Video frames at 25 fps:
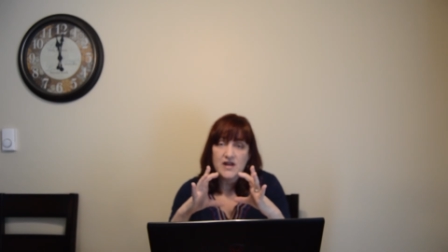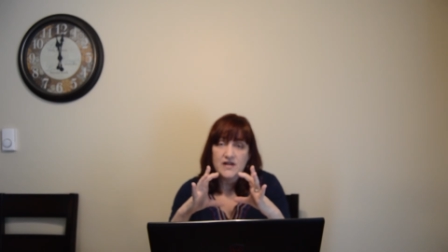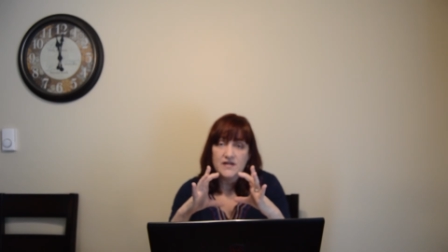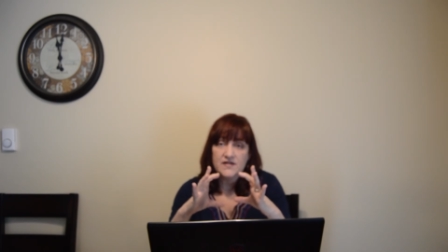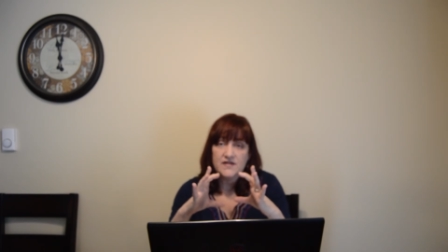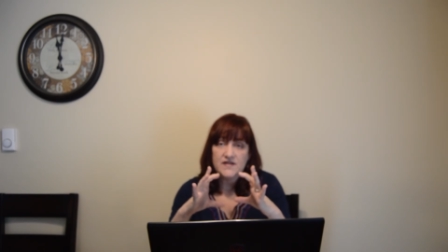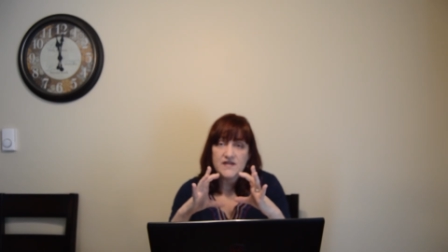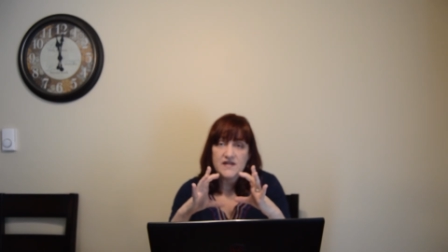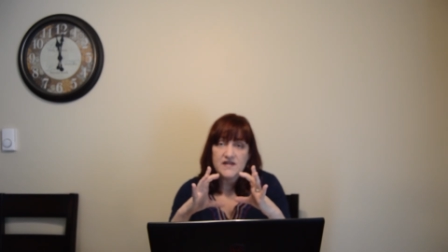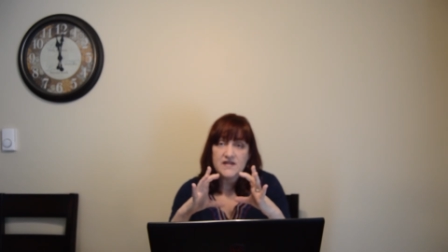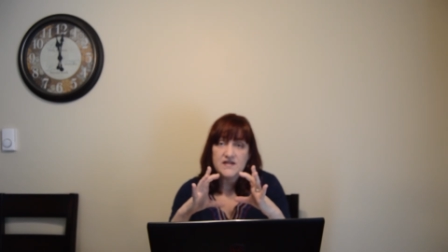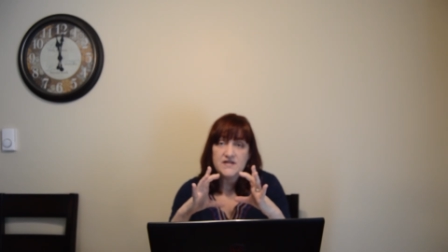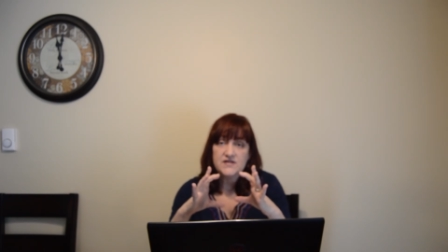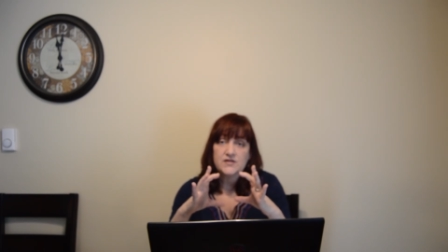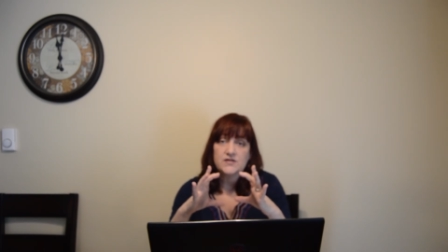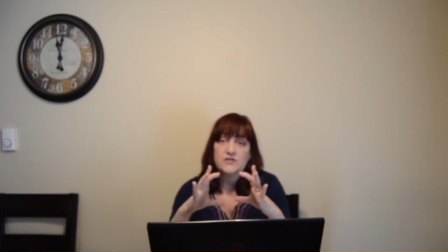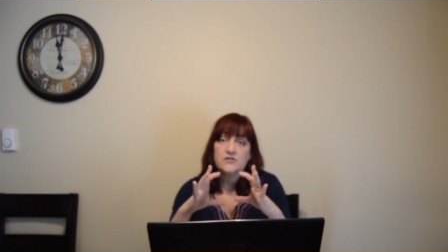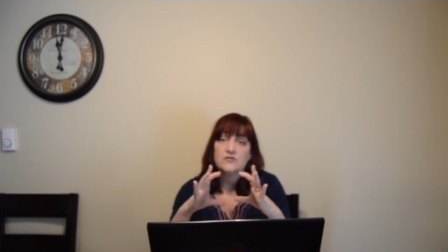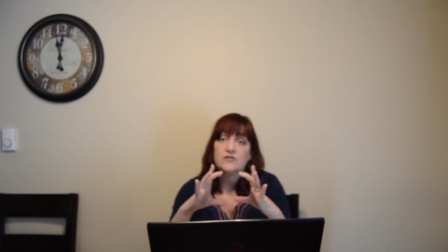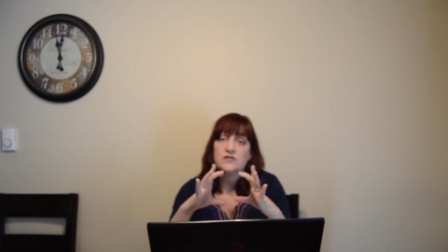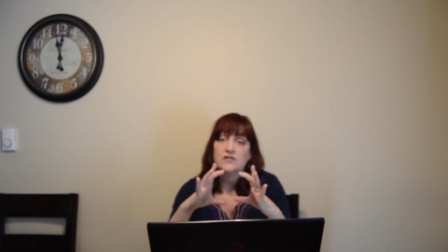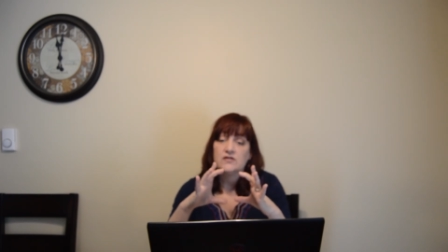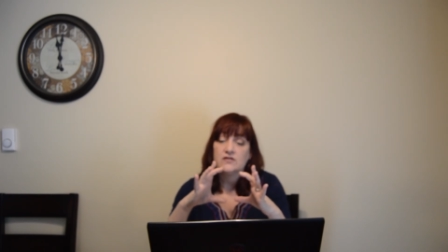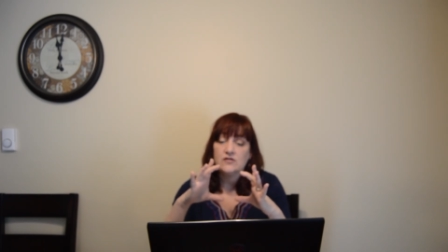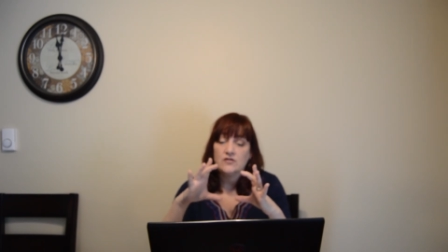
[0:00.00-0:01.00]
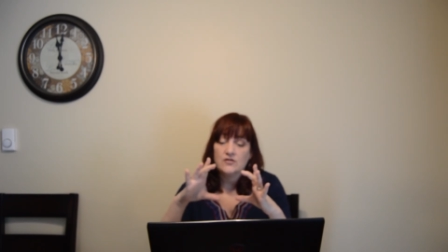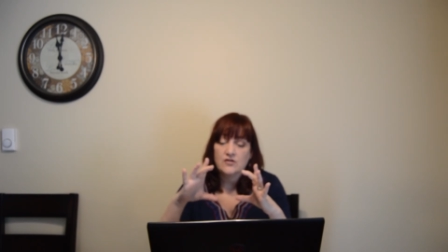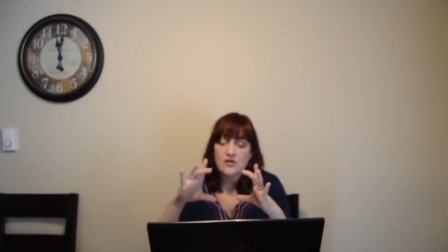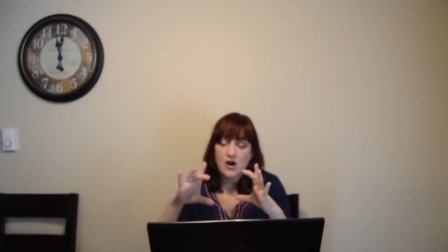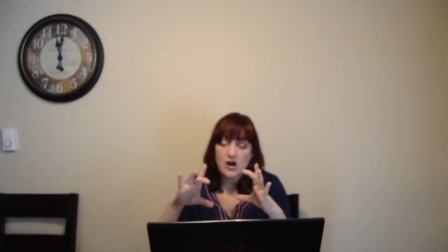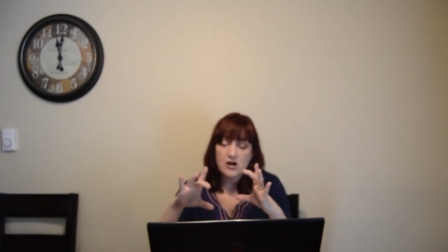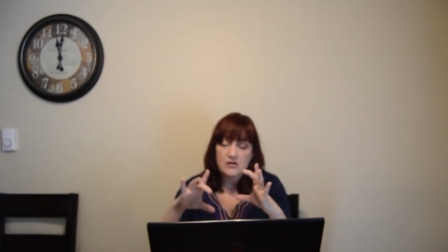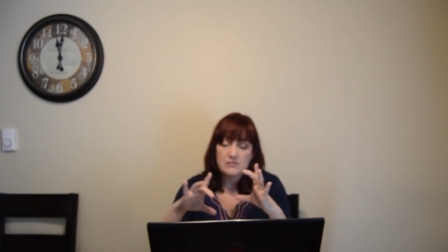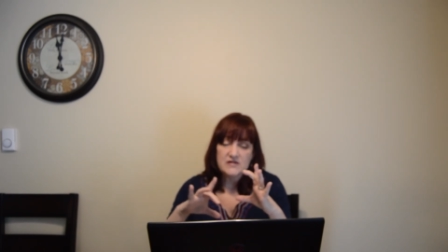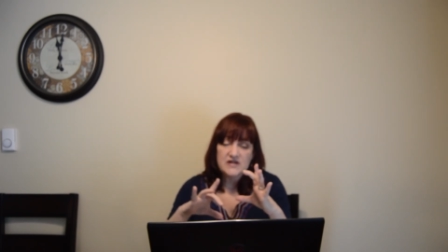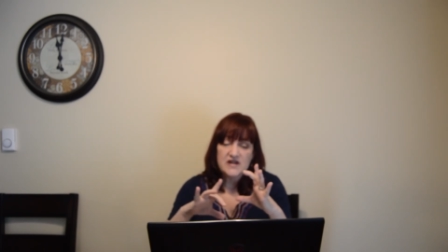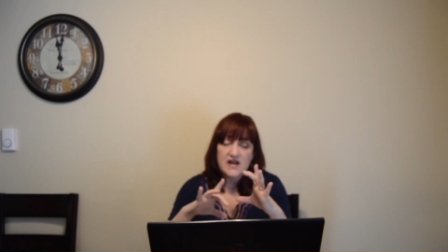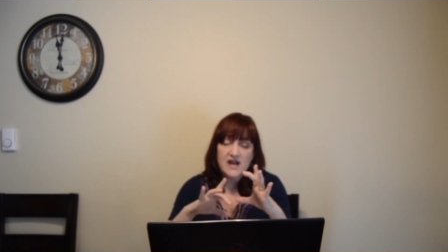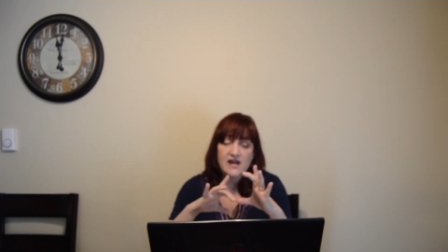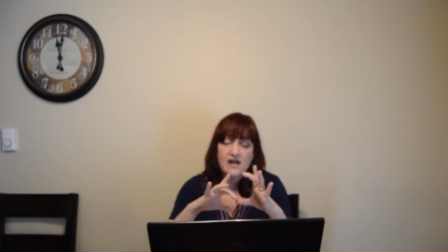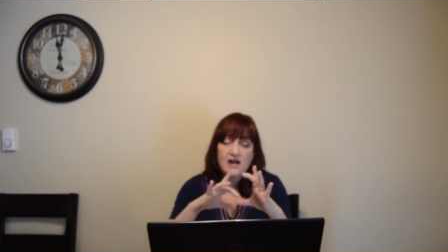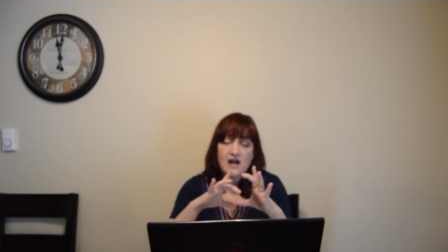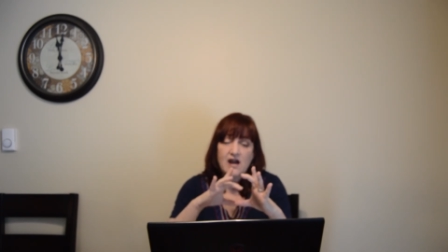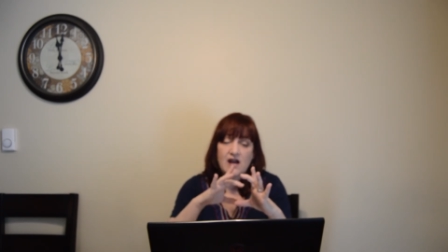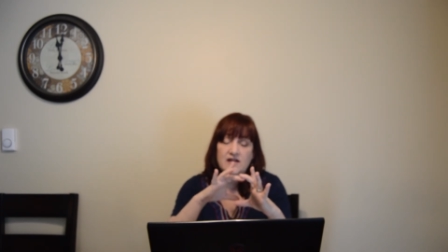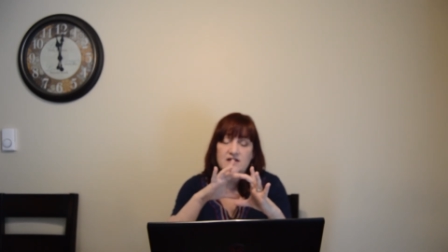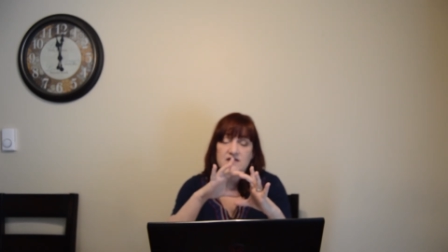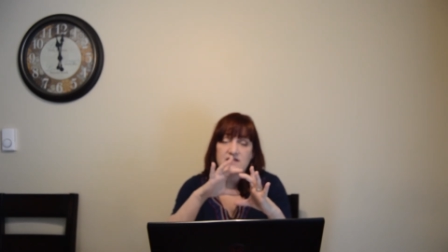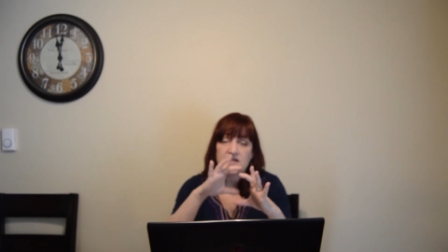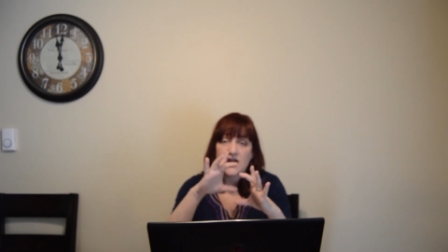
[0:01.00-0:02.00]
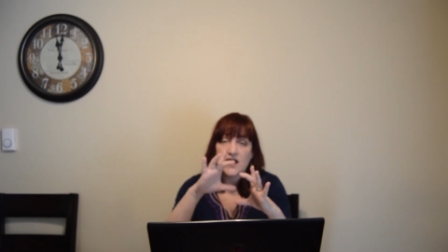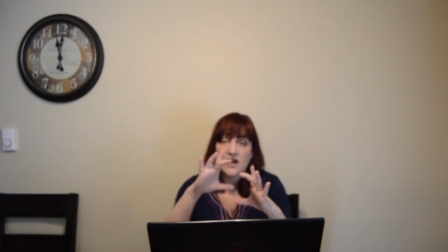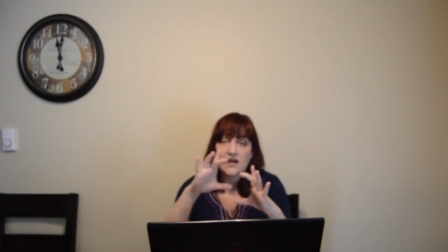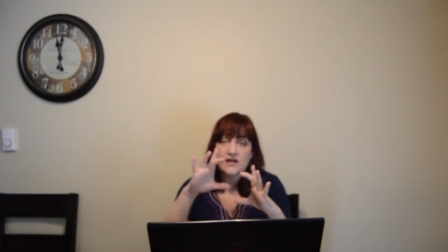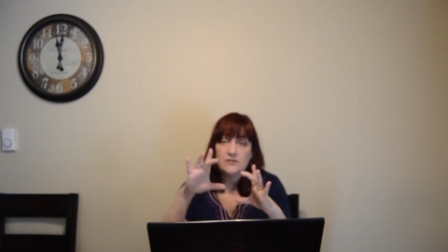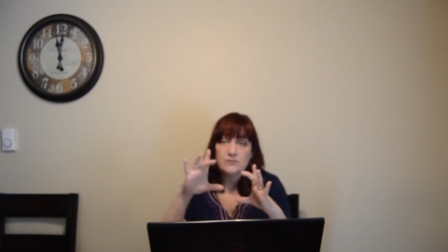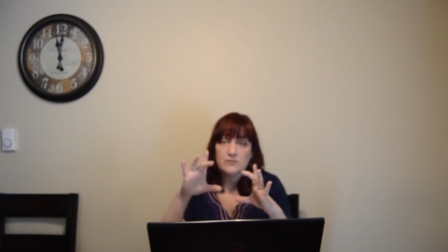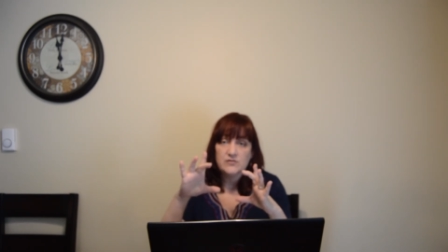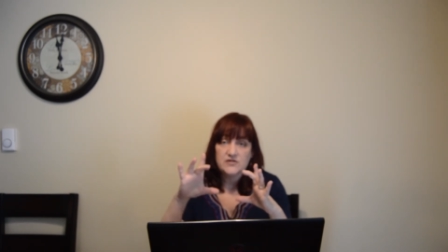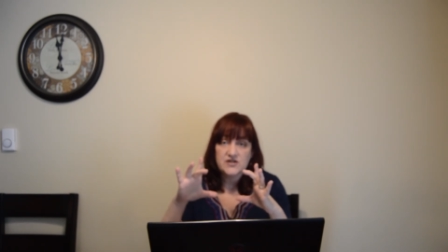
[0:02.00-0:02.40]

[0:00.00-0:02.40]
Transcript: these carbon dioxide,